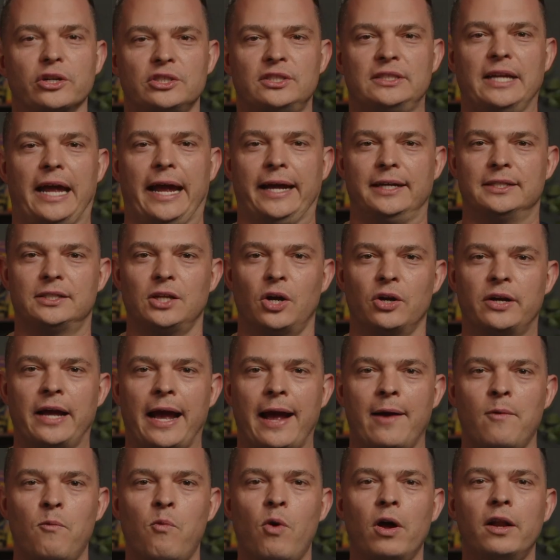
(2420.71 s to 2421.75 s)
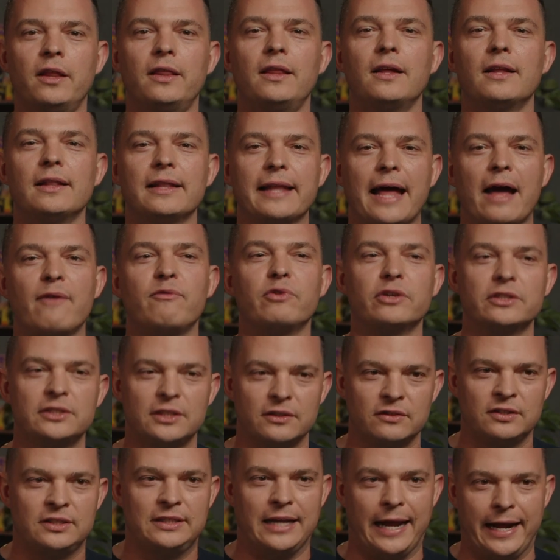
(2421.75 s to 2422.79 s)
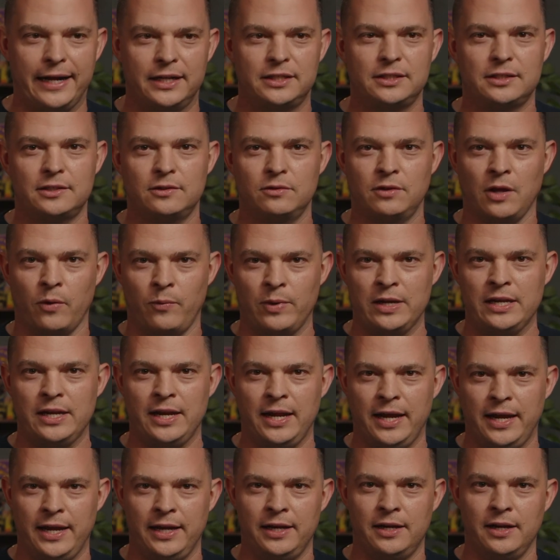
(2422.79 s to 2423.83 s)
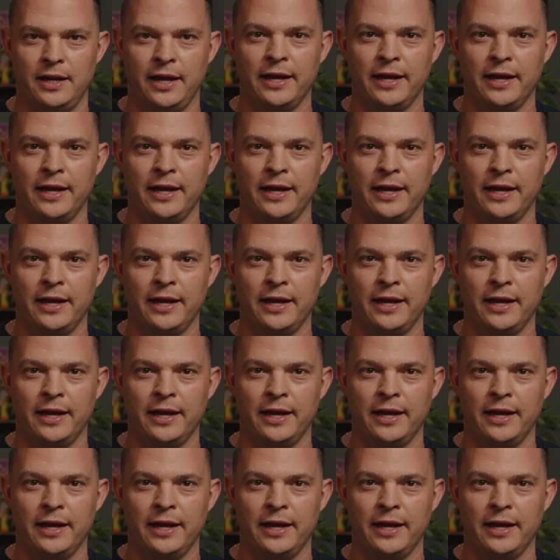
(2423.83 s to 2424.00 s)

stakes. Okay, what are the levels of stakes that we need in